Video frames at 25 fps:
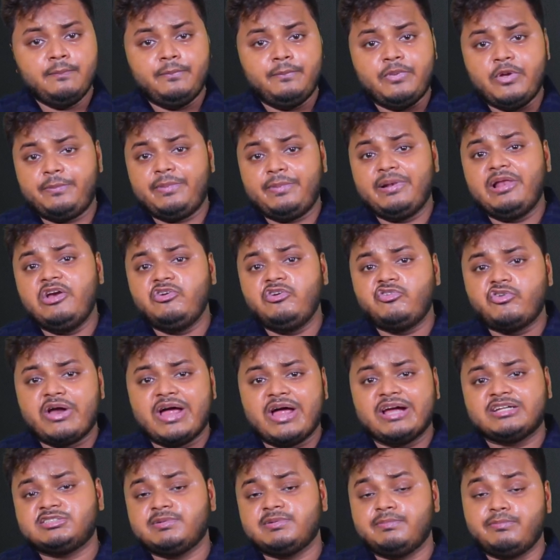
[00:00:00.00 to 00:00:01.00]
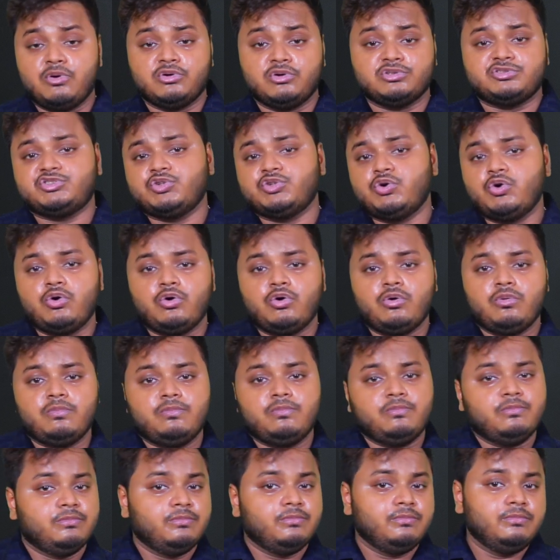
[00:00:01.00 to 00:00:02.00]
people interact the most,
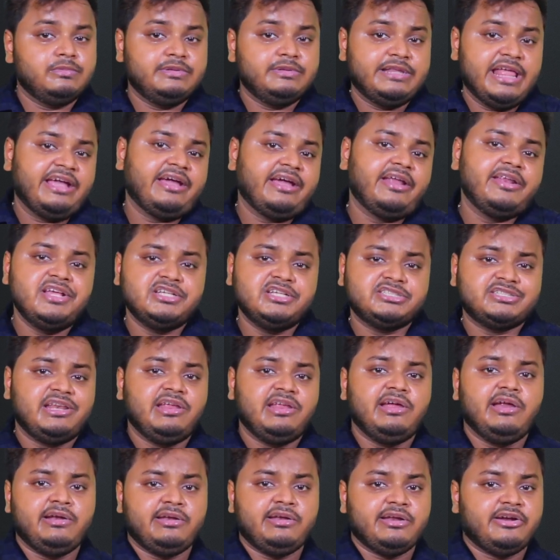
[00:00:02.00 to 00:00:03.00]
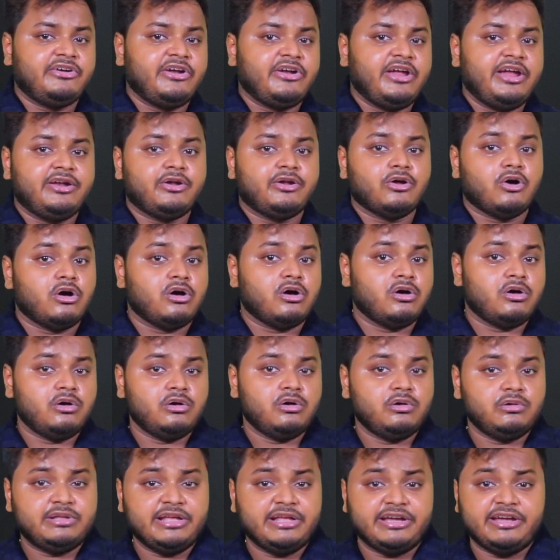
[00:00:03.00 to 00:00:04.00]
so they can easily integrate
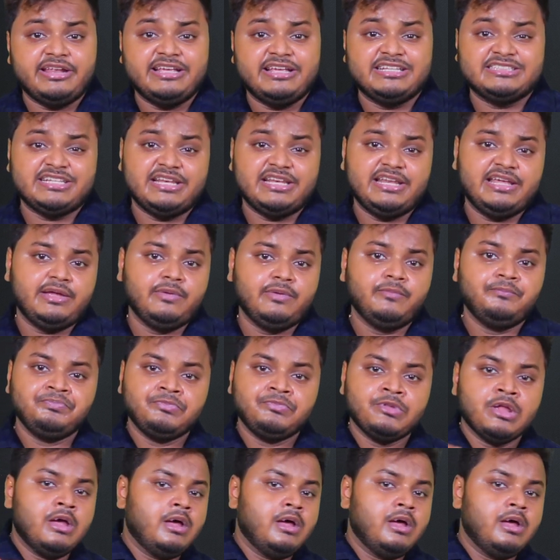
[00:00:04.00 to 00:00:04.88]
or they can easily